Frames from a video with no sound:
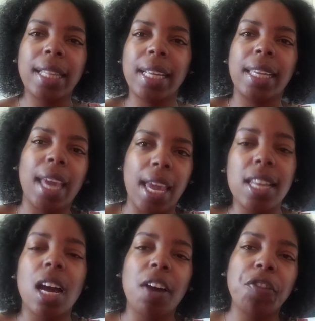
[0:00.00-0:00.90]
the
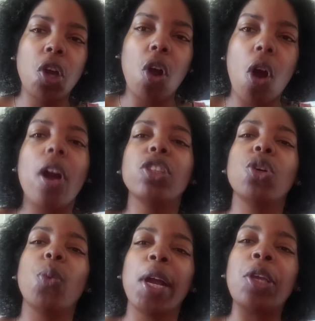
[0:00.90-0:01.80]
gate of your heart to
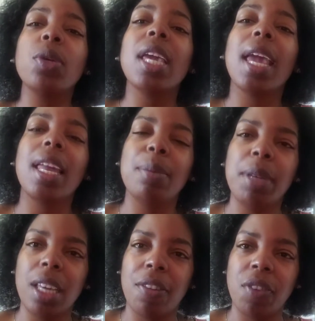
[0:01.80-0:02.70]
where you can
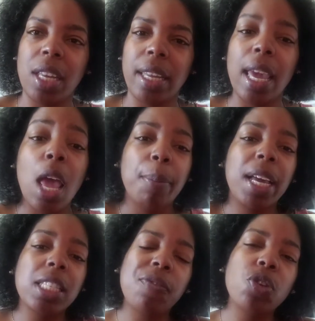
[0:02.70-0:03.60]
be offended.
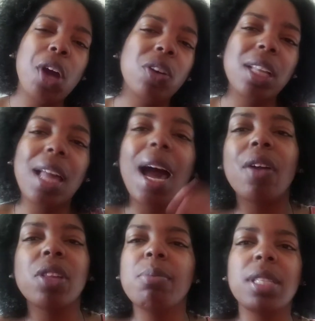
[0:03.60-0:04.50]
Because if you don't allow
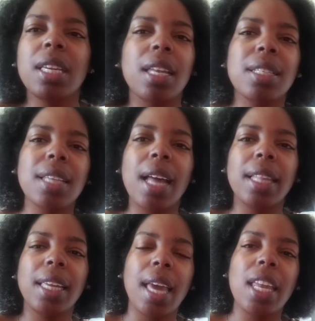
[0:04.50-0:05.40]
them to get inside
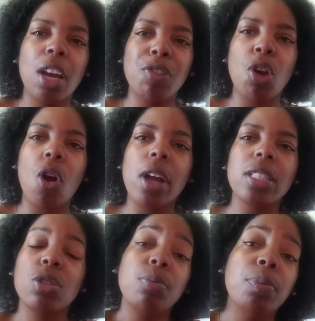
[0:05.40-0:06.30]
the gate of your heart
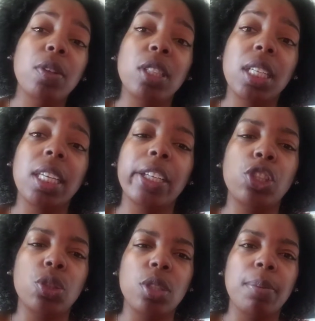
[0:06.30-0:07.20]
to
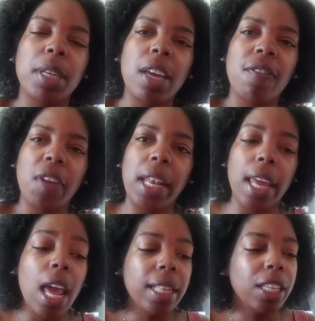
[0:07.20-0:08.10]
get you to be
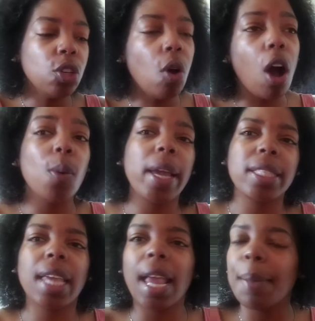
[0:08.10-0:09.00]
offended, then you
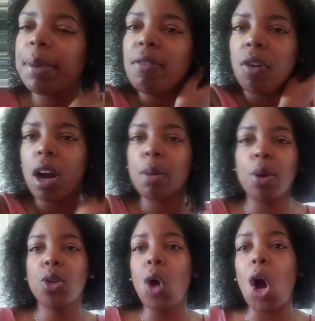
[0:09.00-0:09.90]
always can be
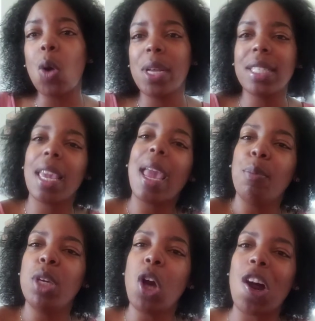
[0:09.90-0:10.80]
vulnerable. You always can
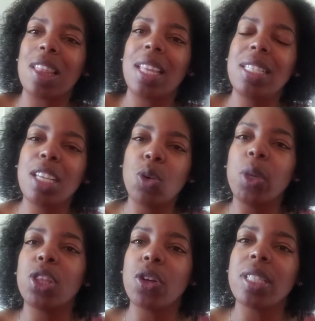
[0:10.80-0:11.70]
be authentic
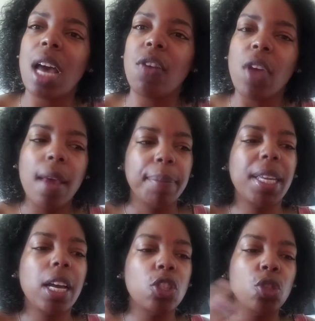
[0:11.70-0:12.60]
with yourself,
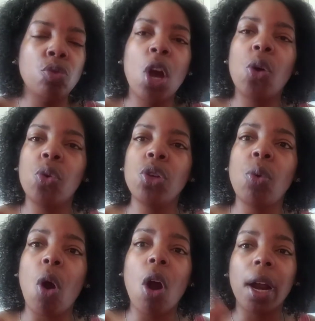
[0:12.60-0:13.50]
because you know who
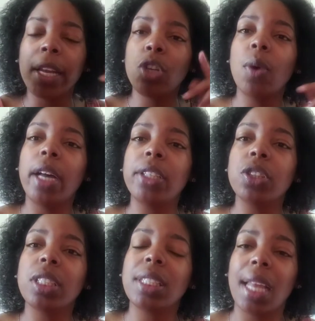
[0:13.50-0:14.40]
you are and you
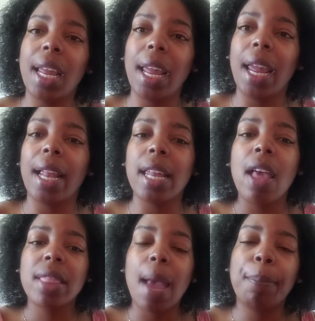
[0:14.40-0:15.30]
understand
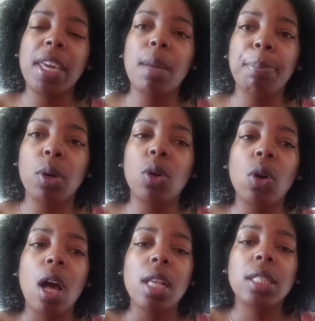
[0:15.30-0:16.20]
that
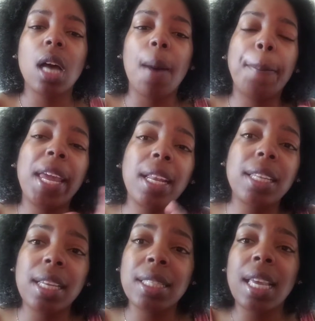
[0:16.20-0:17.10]
people's
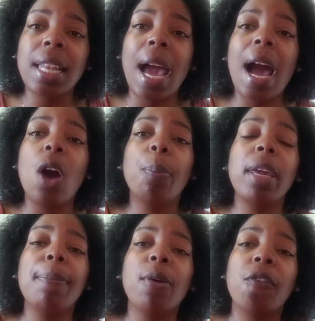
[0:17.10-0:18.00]
opinions and how
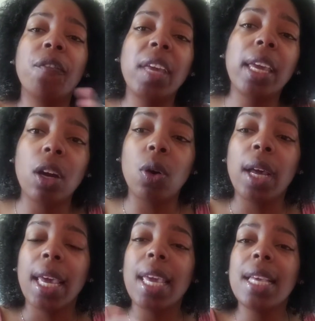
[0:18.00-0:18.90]
people feel
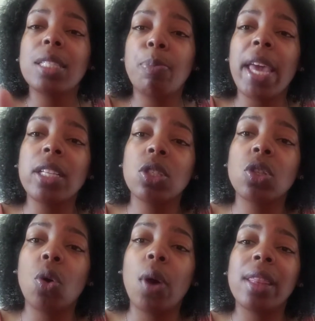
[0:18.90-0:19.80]
is based
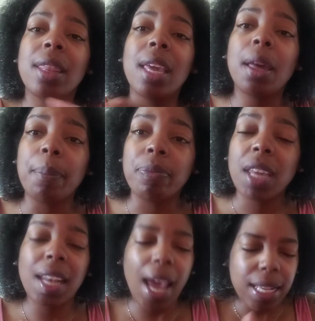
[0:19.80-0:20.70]
on them.
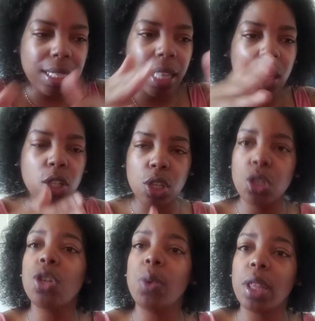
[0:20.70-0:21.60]
It has nothing to
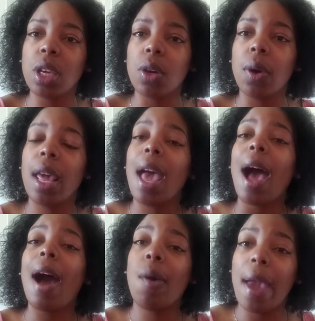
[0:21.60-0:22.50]
do with you.
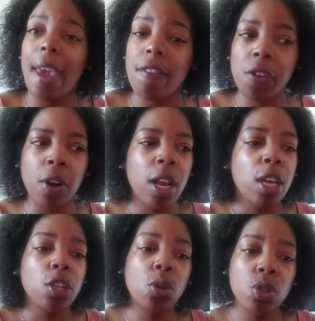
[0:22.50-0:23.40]
However,
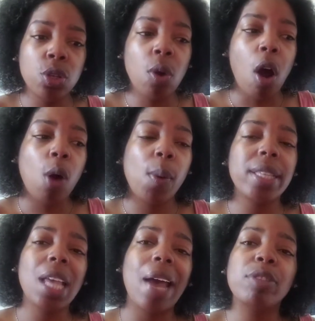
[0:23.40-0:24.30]
you do
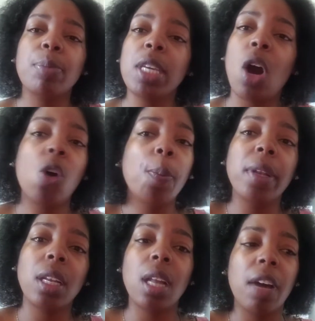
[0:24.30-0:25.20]
always have to be open
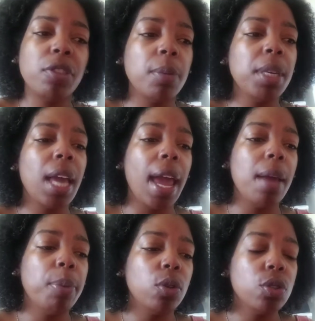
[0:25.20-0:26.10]
enough to be
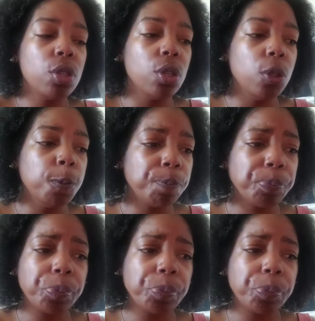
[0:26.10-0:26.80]
able to